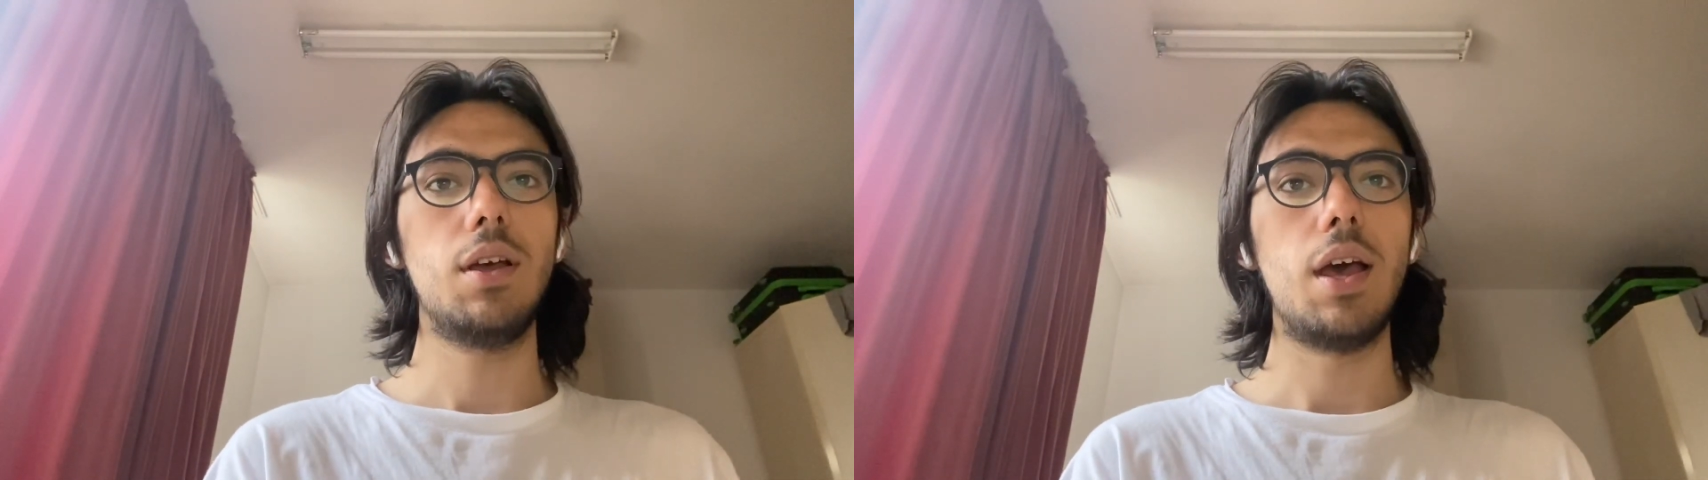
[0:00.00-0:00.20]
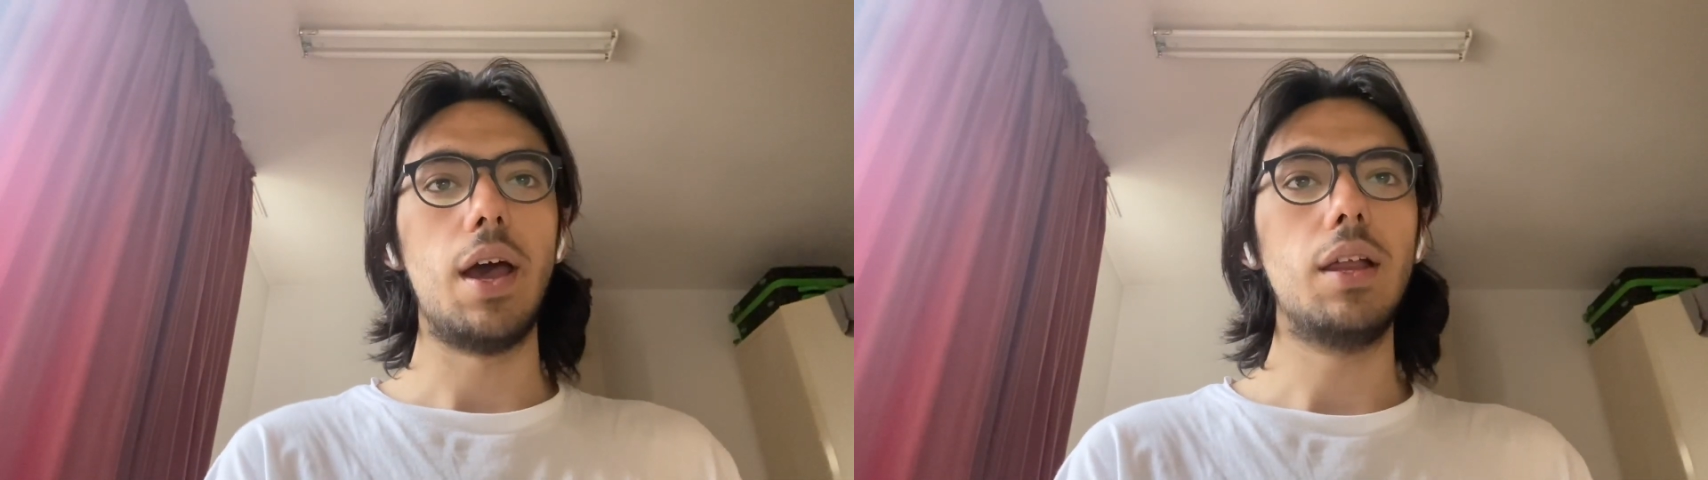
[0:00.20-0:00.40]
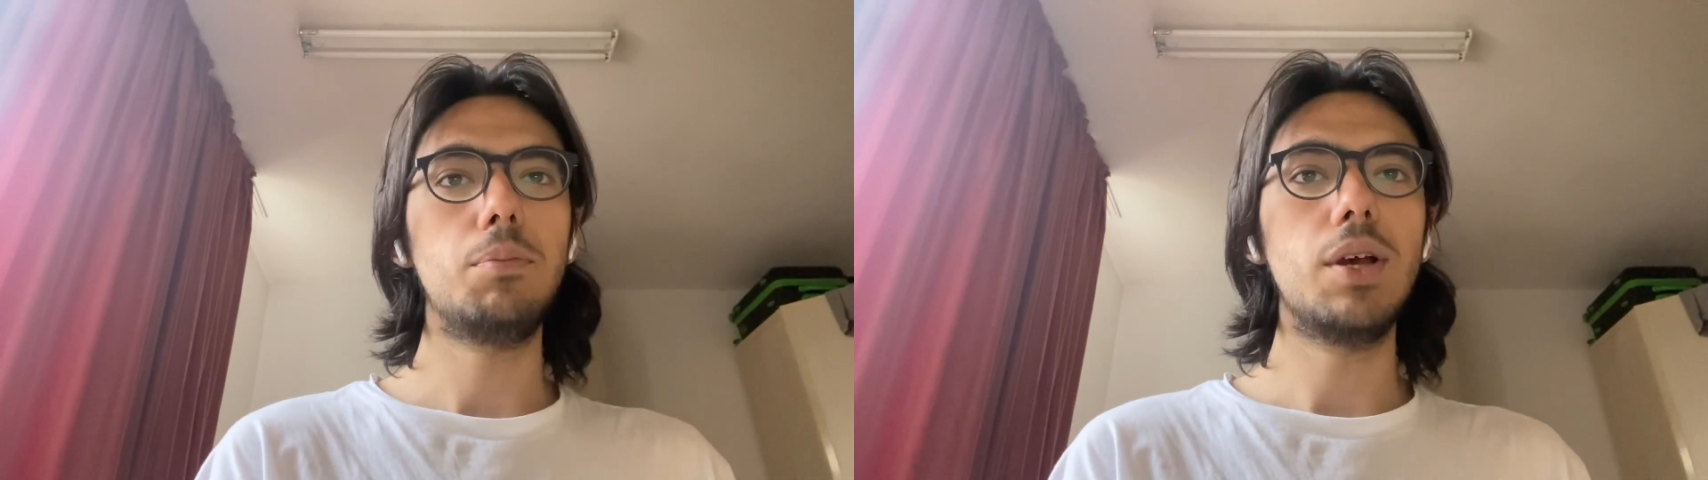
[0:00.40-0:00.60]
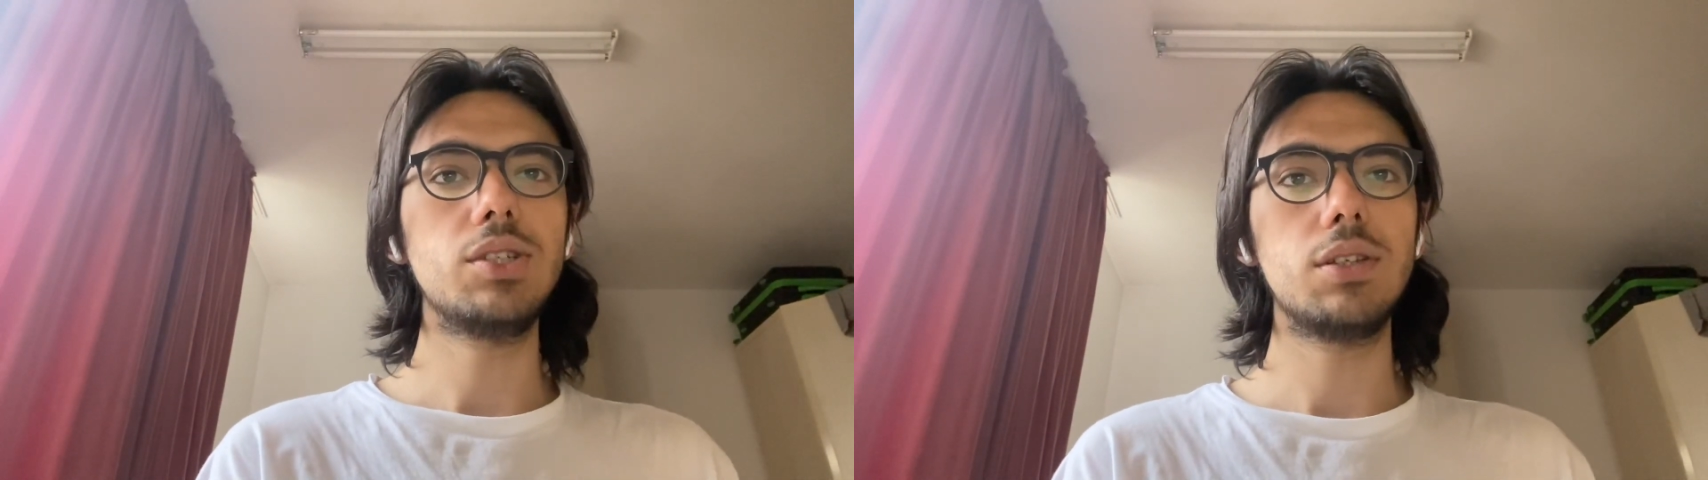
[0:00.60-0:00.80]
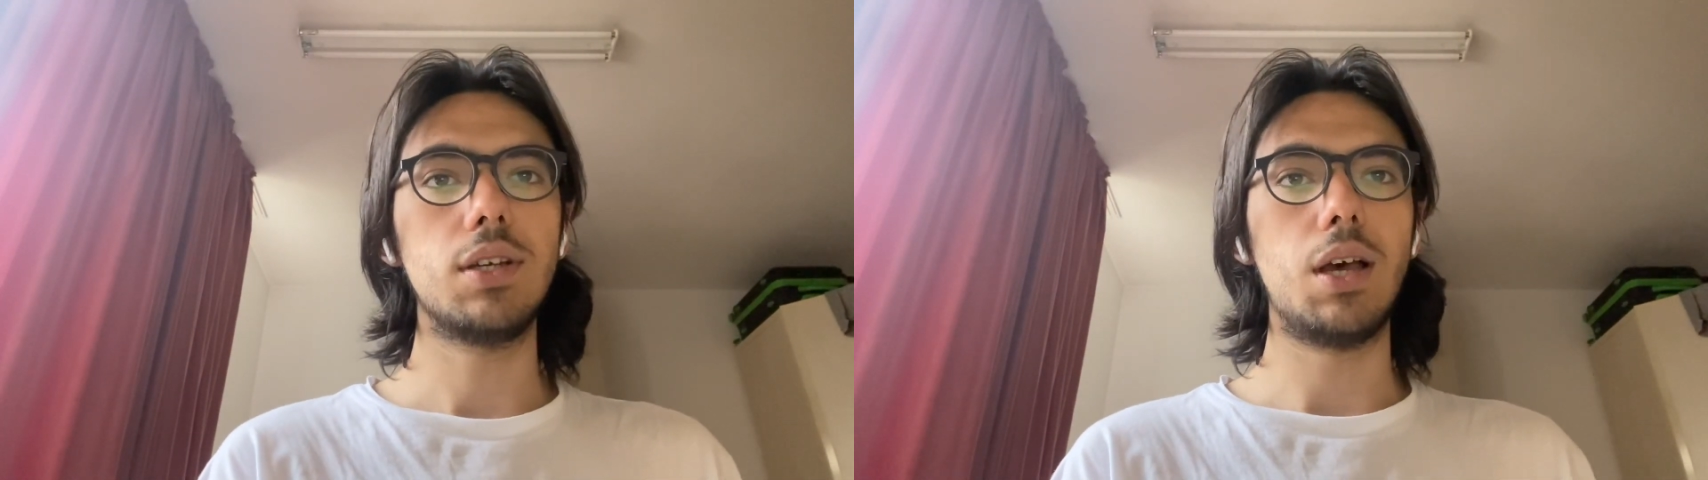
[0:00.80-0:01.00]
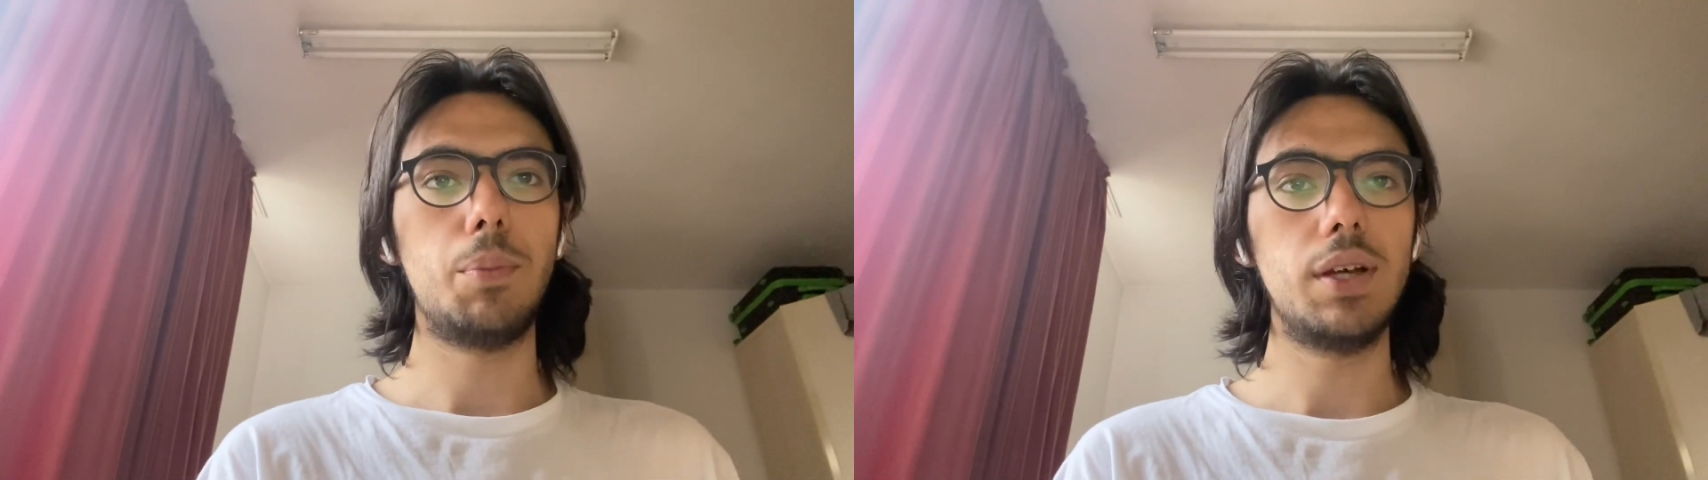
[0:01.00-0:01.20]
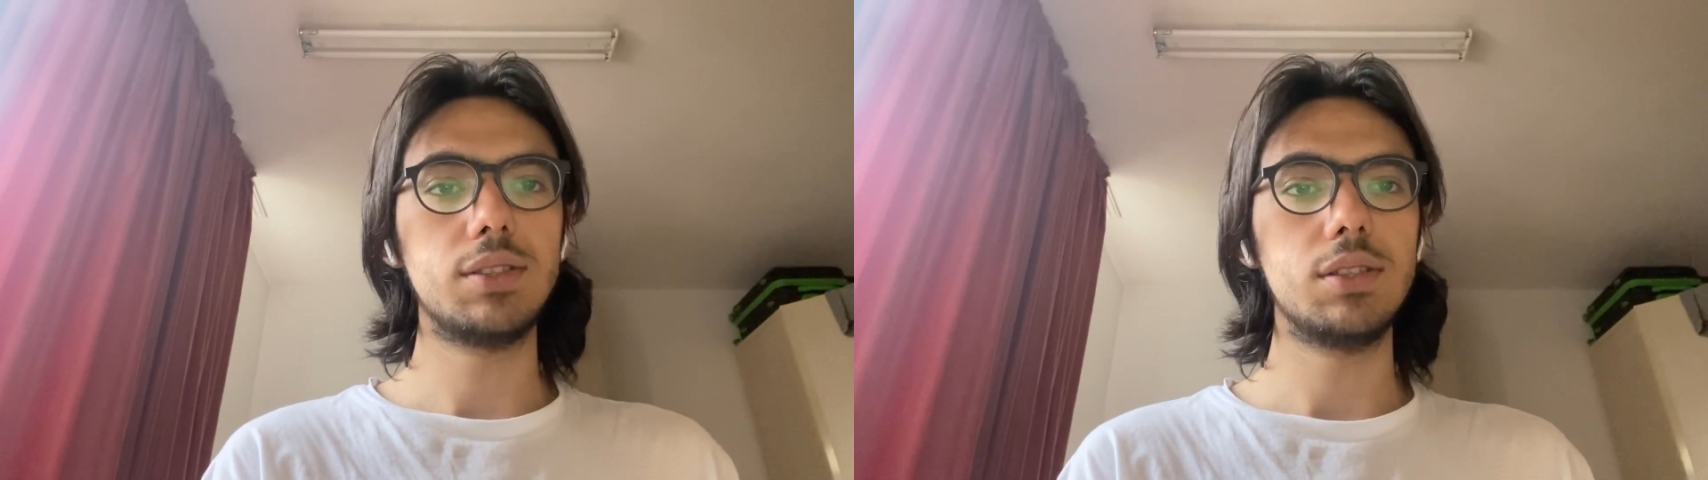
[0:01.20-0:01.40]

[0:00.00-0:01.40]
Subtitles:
and measured the capacitance